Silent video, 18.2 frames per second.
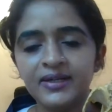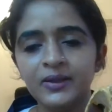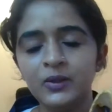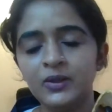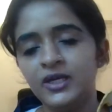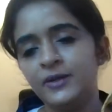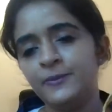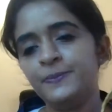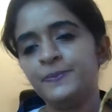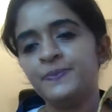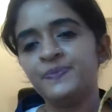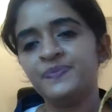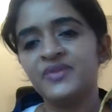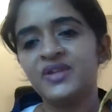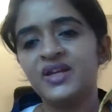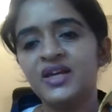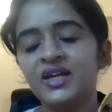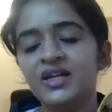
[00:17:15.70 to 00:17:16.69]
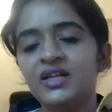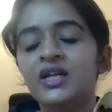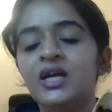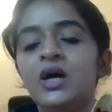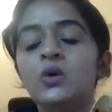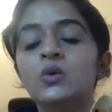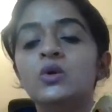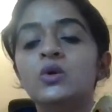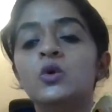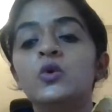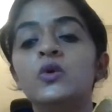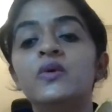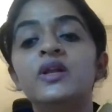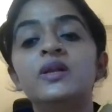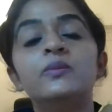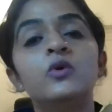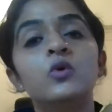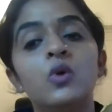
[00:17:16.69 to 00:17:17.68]
Okay. Now we
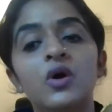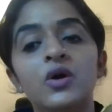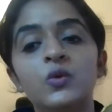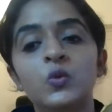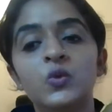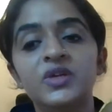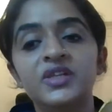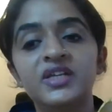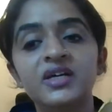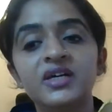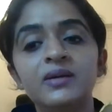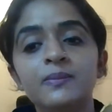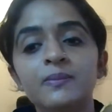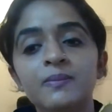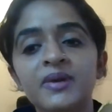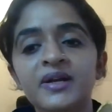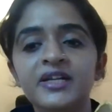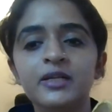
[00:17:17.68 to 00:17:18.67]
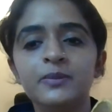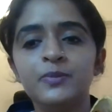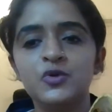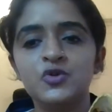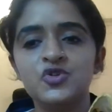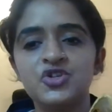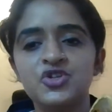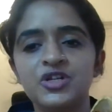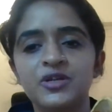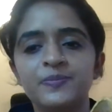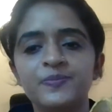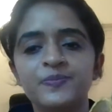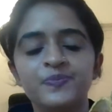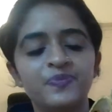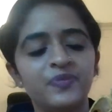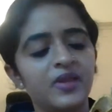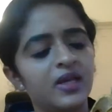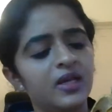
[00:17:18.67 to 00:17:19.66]
will move on with the middle portion.
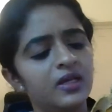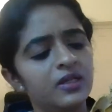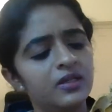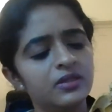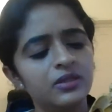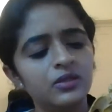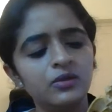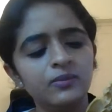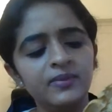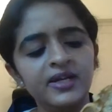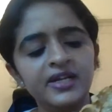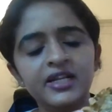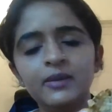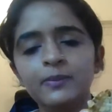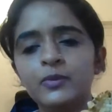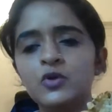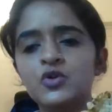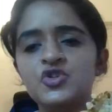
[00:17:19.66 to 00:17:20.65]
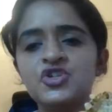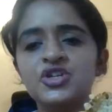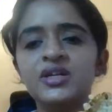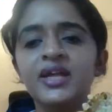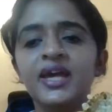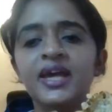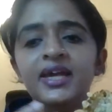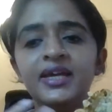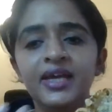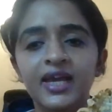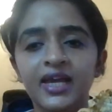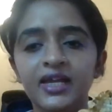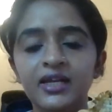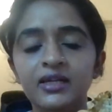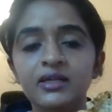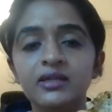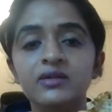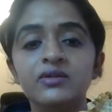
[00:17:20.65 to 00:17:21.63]
So middle portion
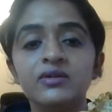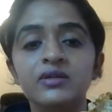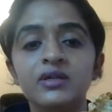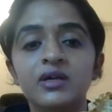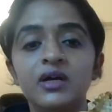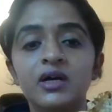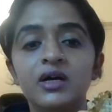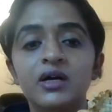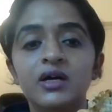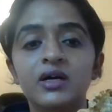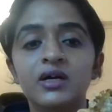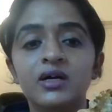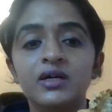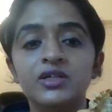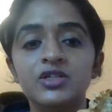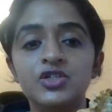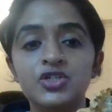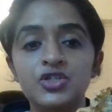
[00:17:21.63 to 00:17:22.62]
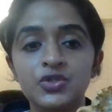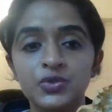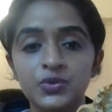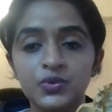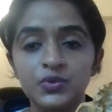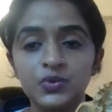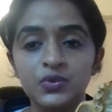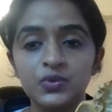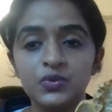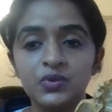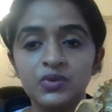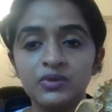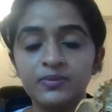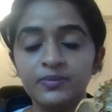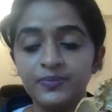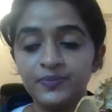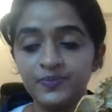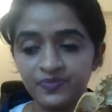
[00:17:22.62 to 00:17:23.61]
again, to
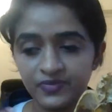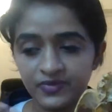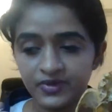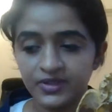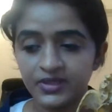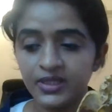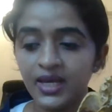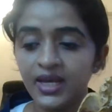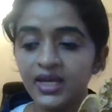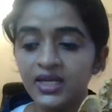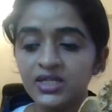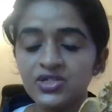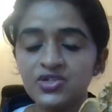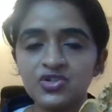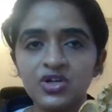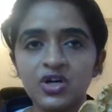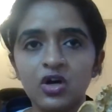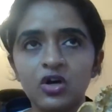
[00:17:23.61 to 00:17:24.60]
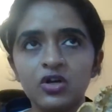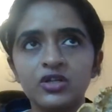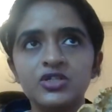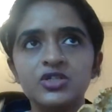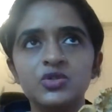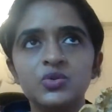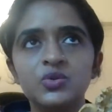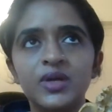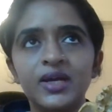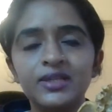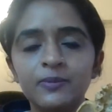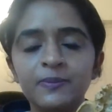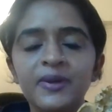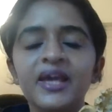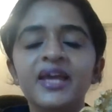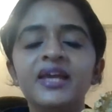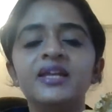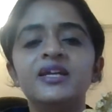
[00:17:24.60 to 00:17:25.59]
say it or to
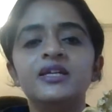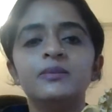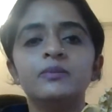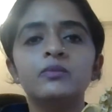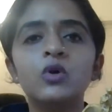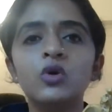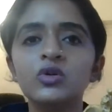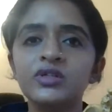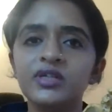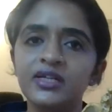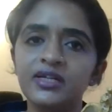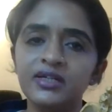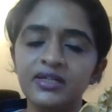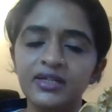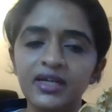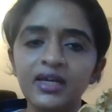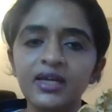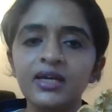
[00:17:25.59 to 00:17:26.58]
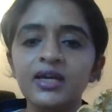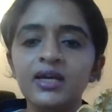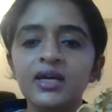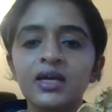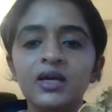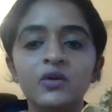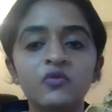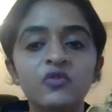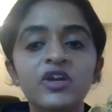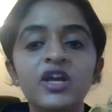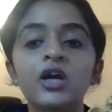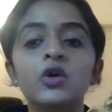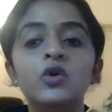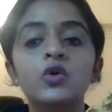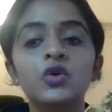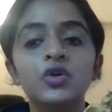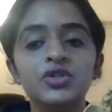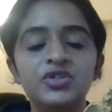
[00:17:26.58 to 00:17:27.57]
explain it more clearly, we are
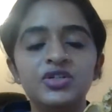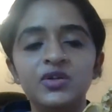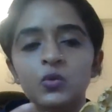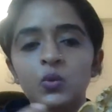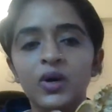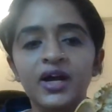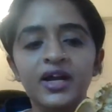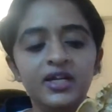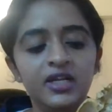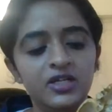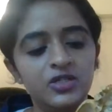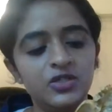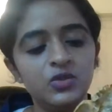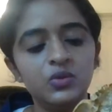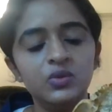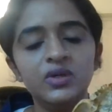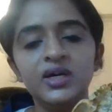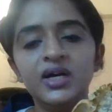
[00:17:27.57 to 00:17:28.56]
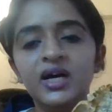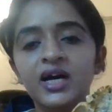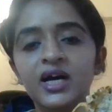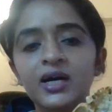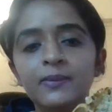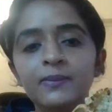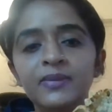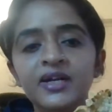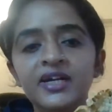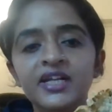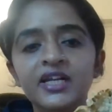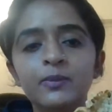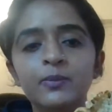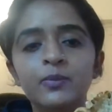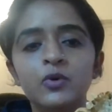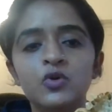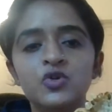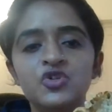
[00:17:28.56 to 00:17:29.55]
going to divide into a middle
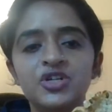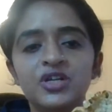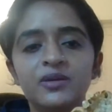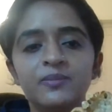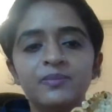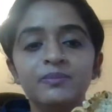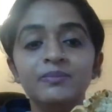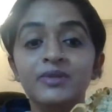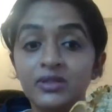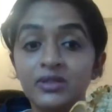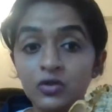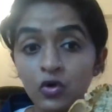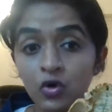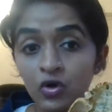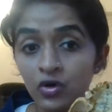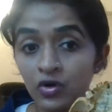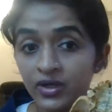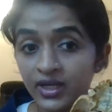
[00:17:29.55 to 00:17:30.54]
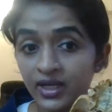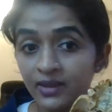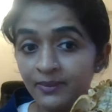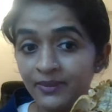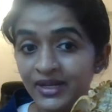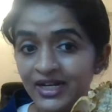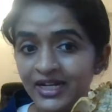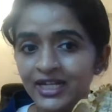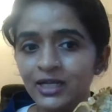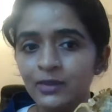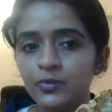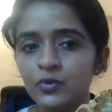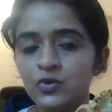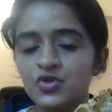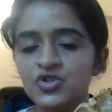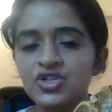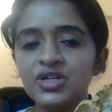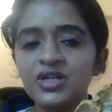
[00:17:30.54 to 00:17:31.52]
portion or a medial
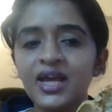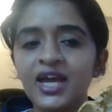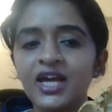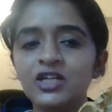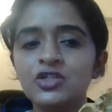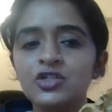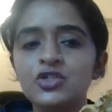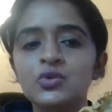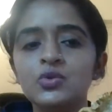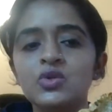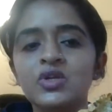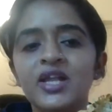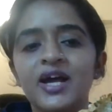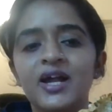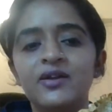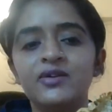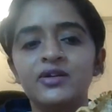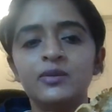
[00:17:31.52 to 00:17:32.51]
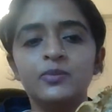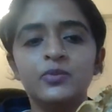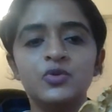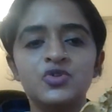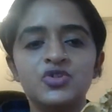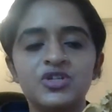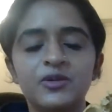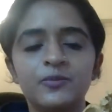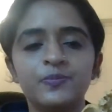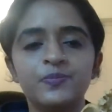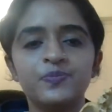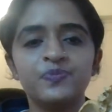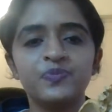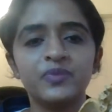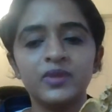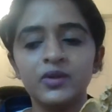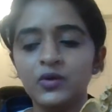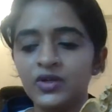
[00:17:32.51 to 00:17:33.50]
portion and 2 lateral portion.
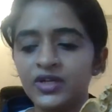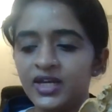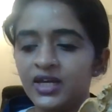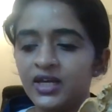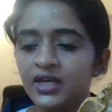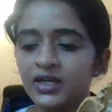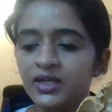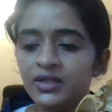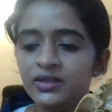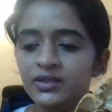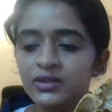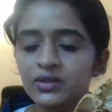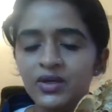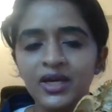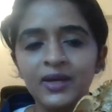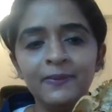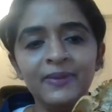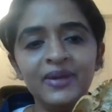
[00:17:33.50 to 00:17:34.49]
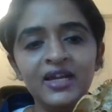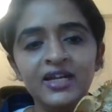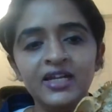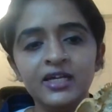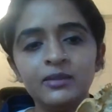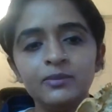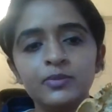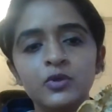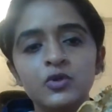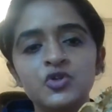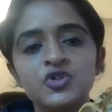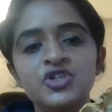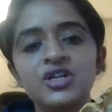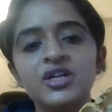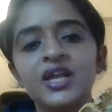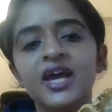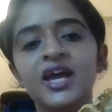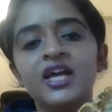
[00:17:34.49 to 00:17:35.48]
Okay, so a median
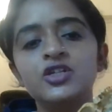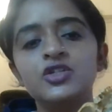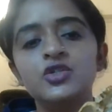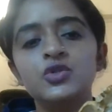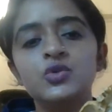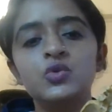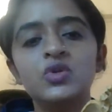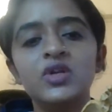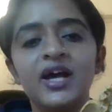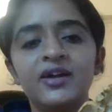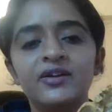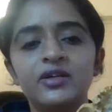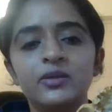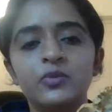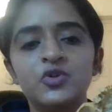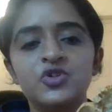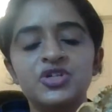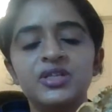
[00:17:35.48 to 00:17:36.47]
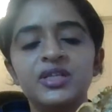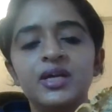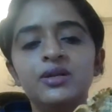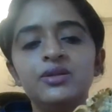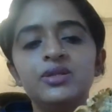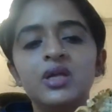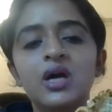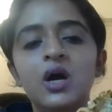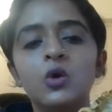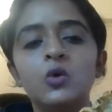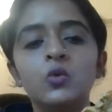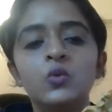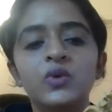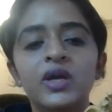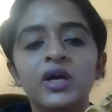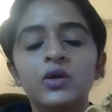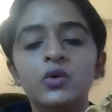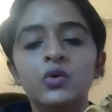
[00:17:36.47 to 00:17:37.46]
portion and 2 lateral portion. That is how
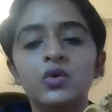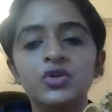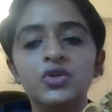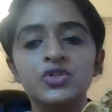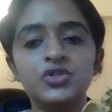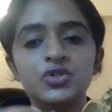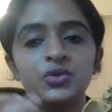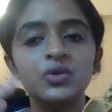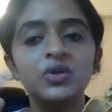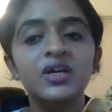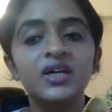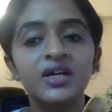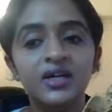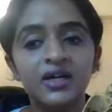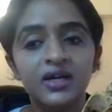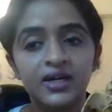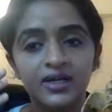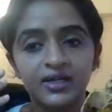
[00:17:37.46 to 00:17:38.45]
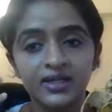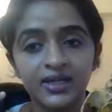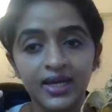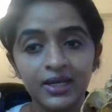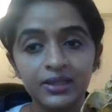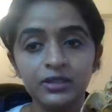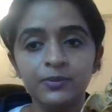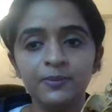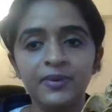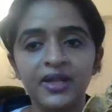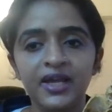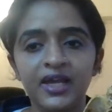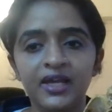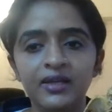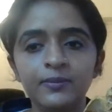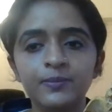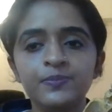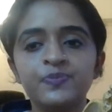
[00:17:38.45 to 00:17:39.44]
we are going to
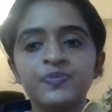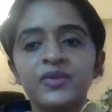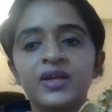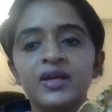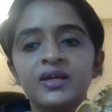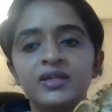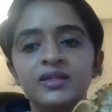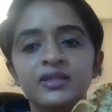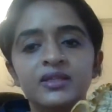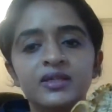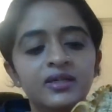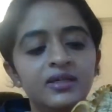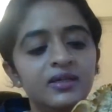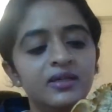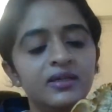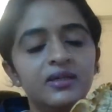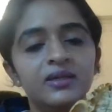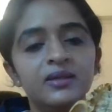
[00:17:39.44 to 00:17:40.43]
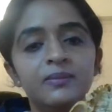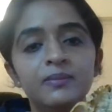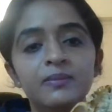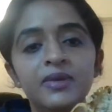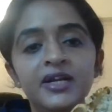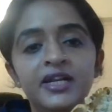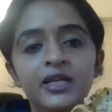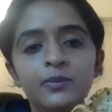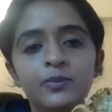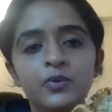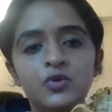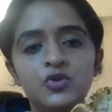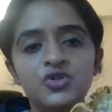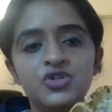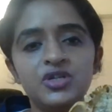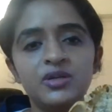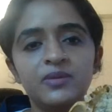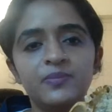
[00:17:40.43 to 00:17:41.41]
explain the middle
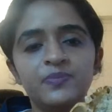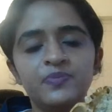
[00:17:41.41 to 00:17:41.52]
portion.